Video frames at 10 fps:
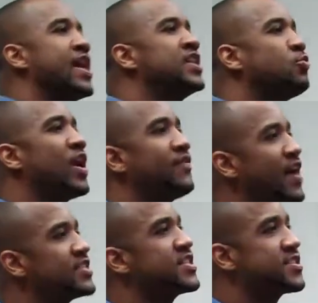each one of
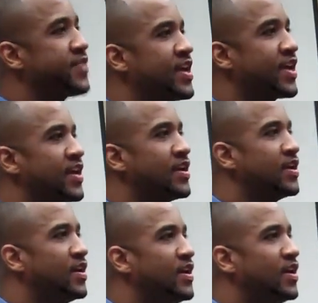us is thinking
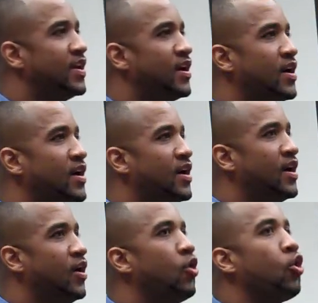
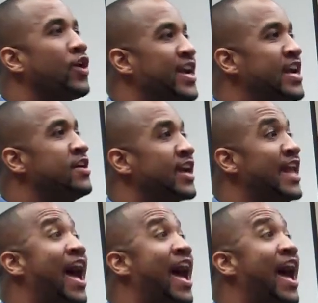or hearing it